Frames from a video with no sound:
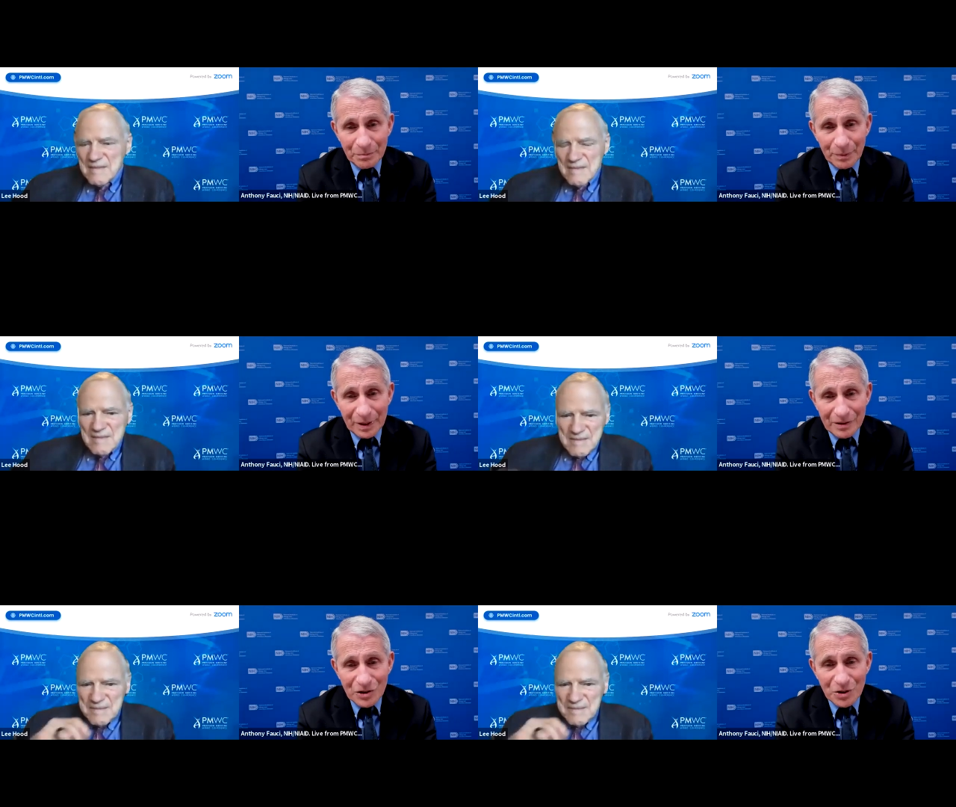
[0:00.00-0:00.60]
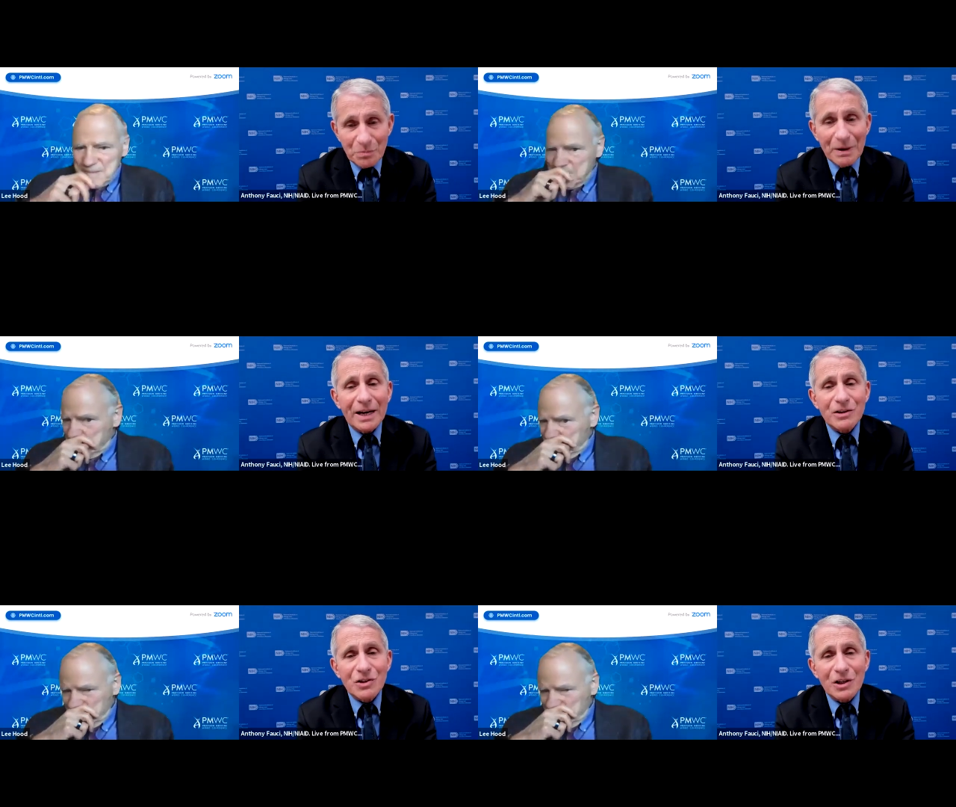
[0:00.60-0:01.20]
Speaker 1: but it
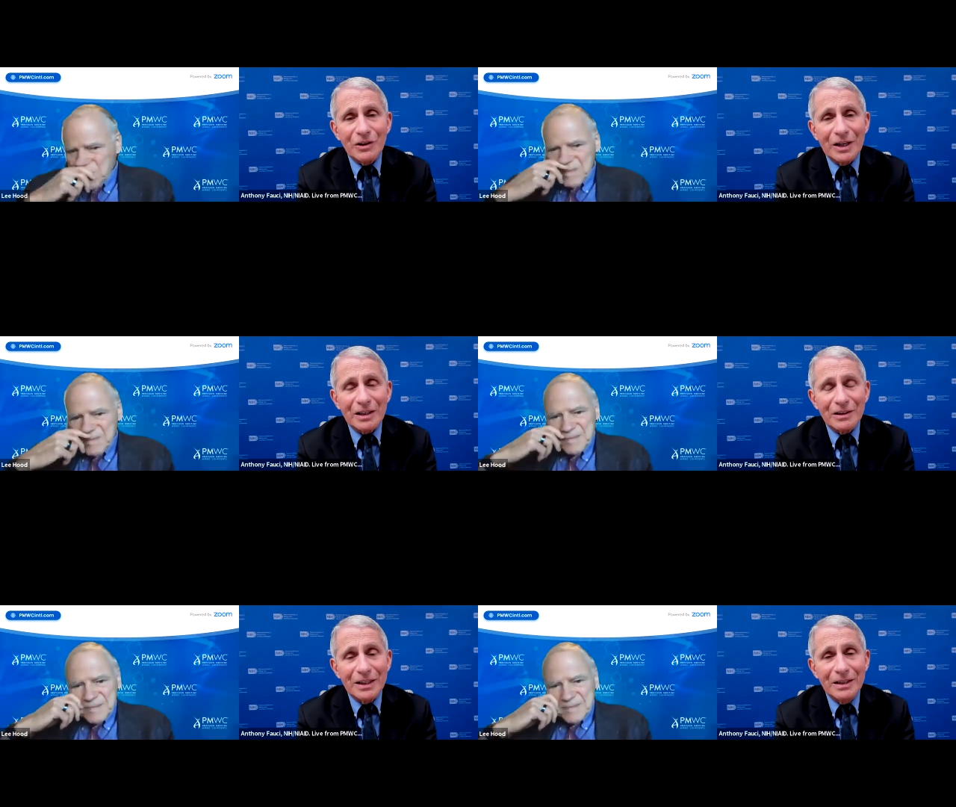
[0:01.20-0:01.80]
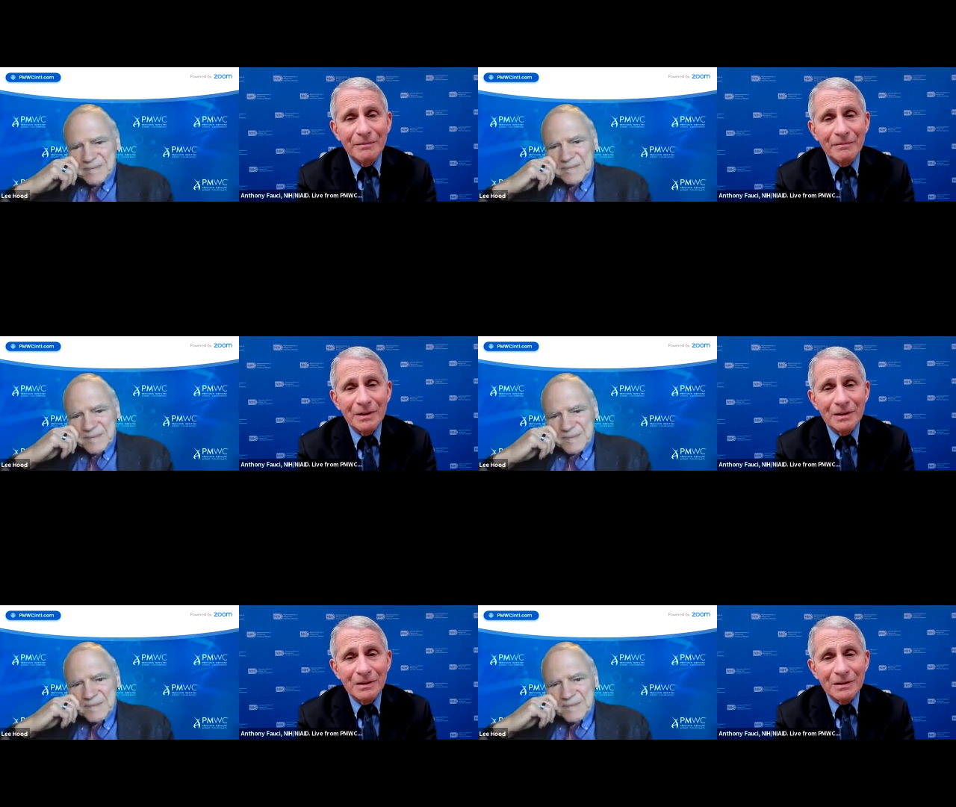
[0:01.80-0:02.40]
smacks clinically
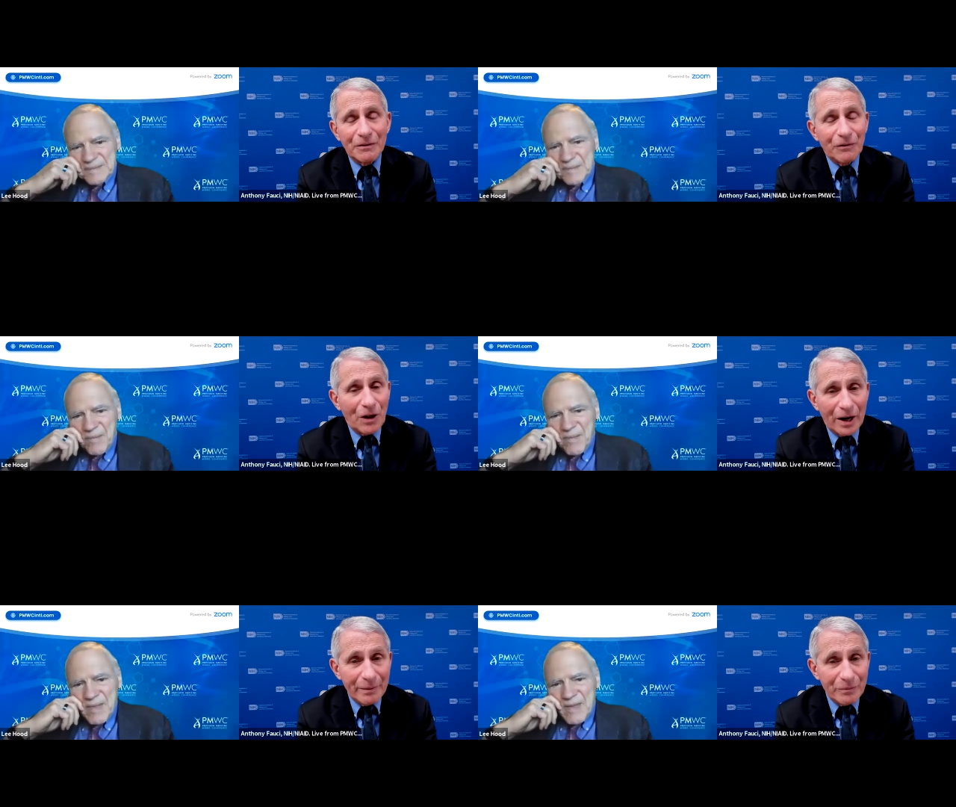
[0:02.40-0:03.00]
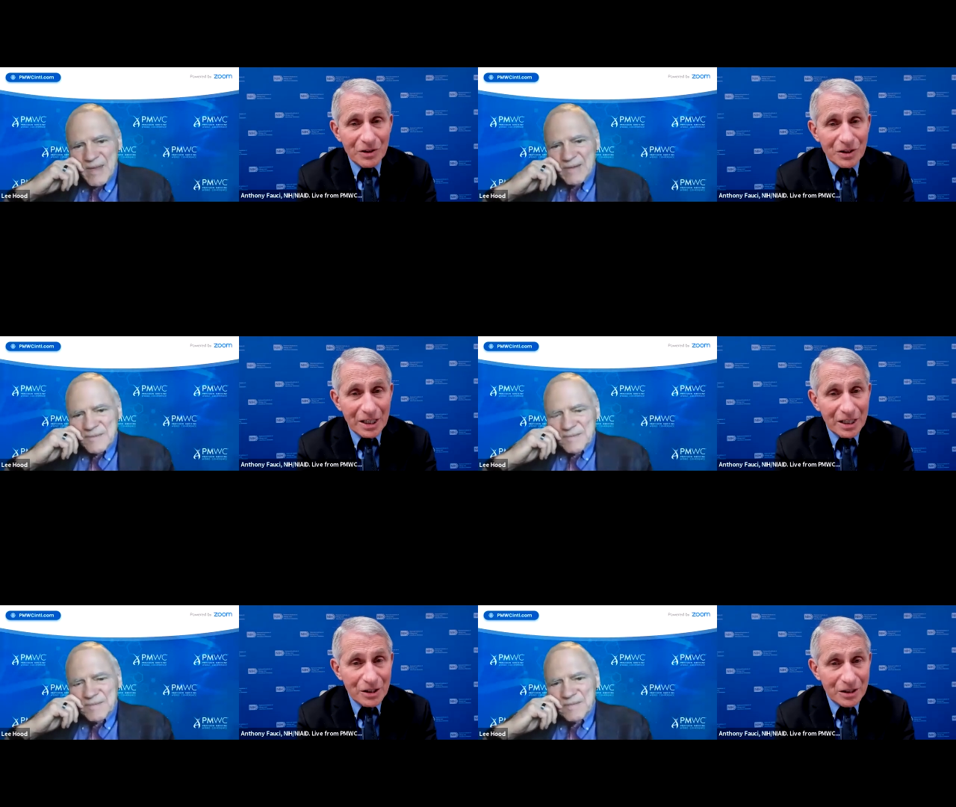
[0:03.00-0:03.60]
of Lyme
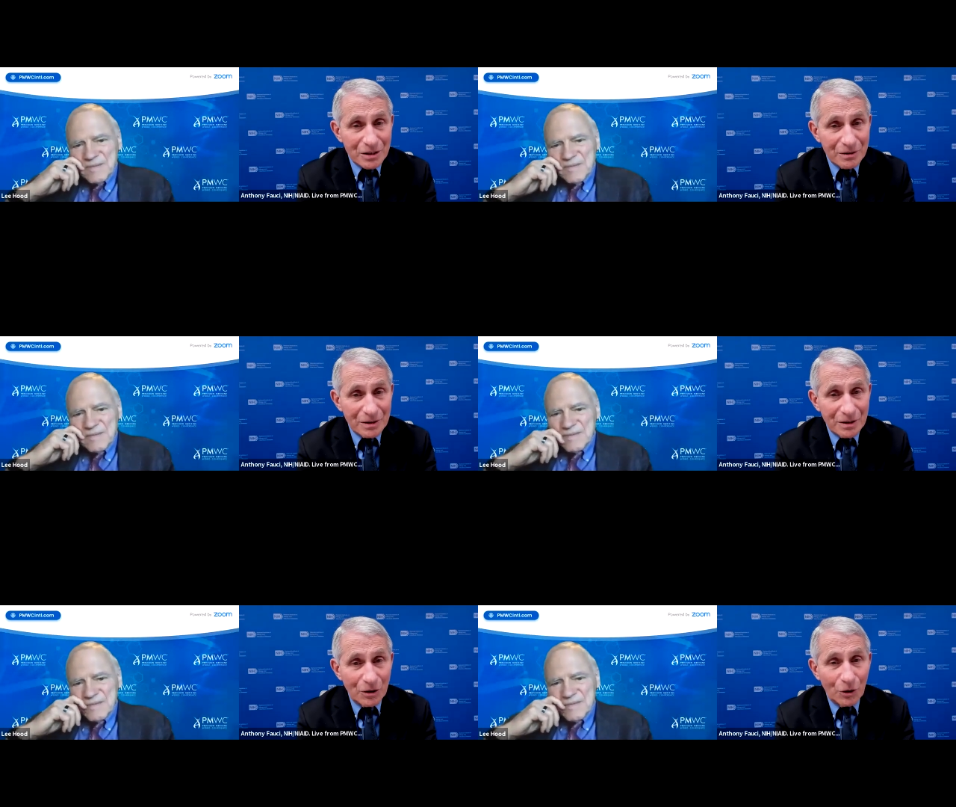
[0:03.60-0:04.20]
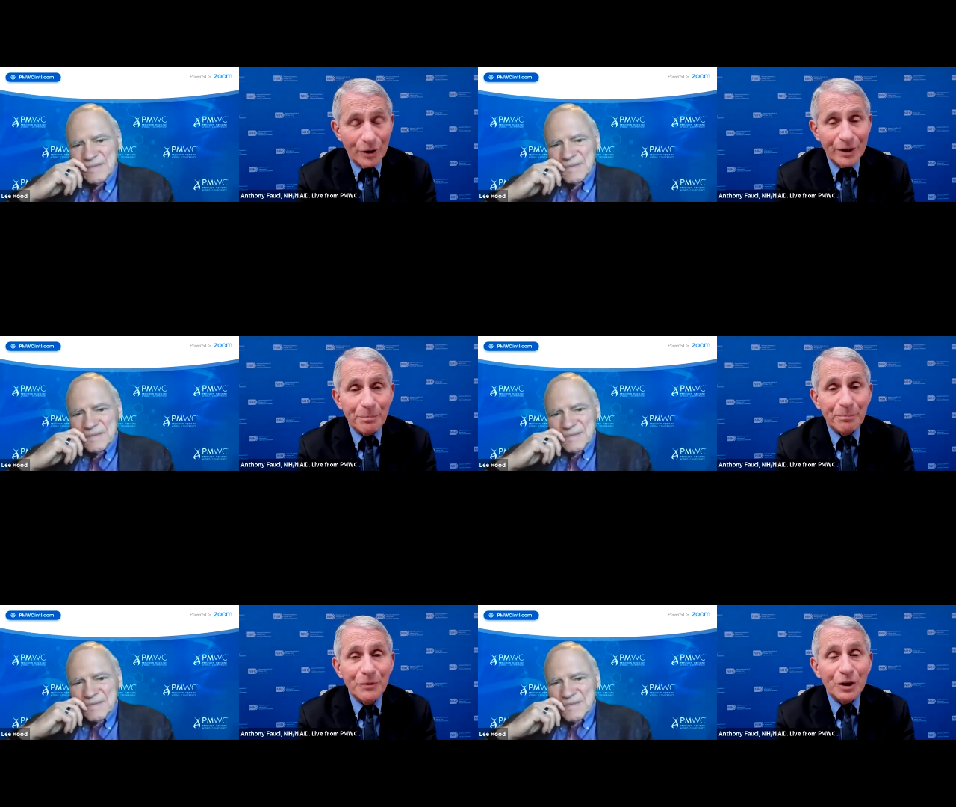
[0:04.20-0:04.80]
disease or
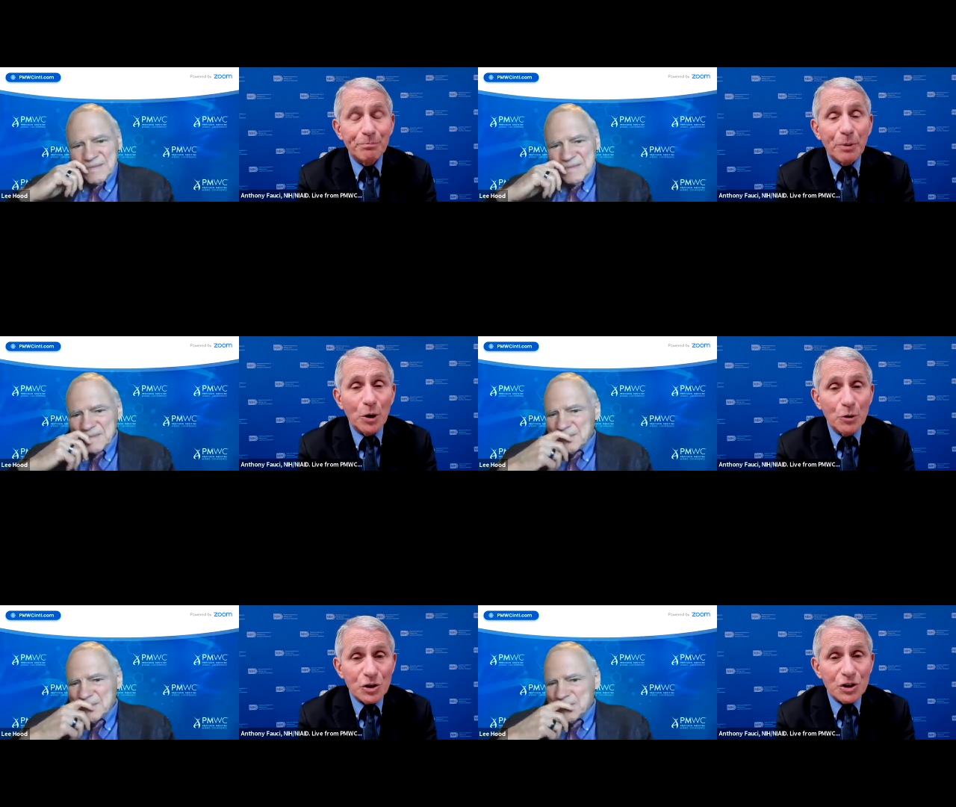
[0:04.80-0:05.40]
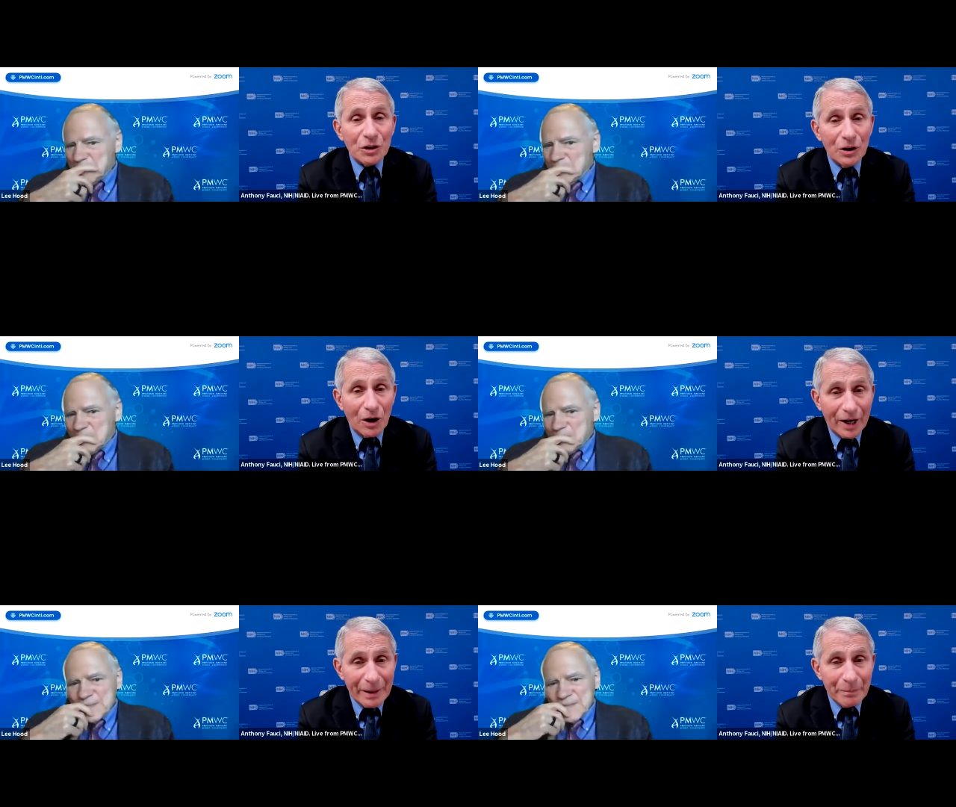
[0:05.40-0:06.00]
the, the post
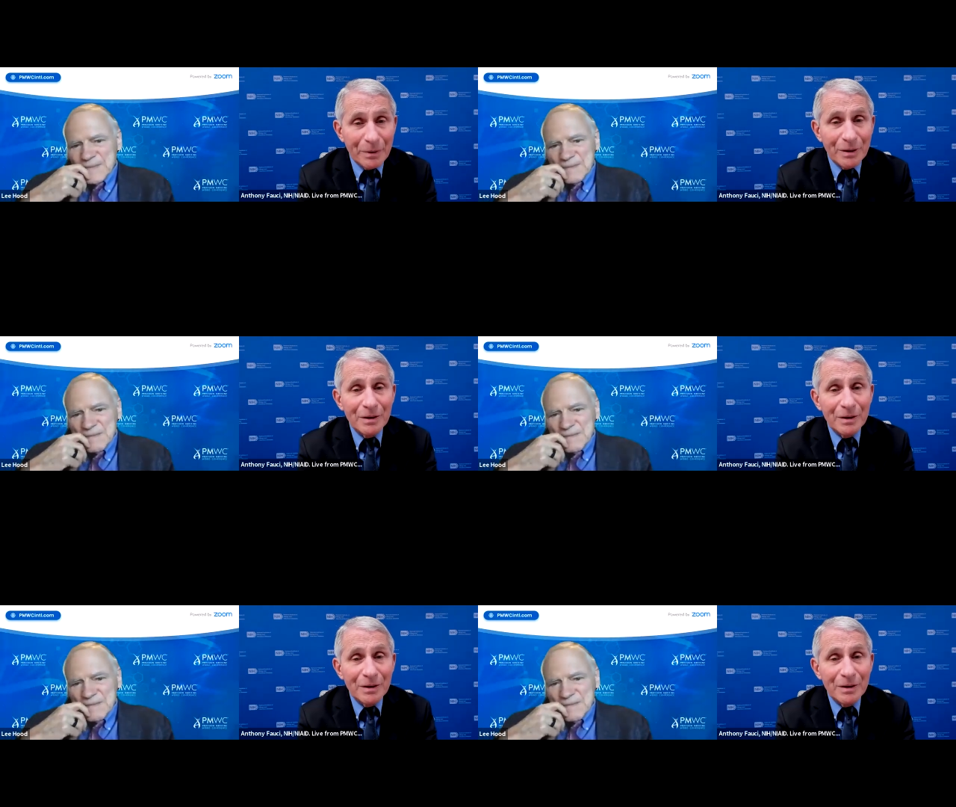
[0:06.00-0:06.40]
Lyme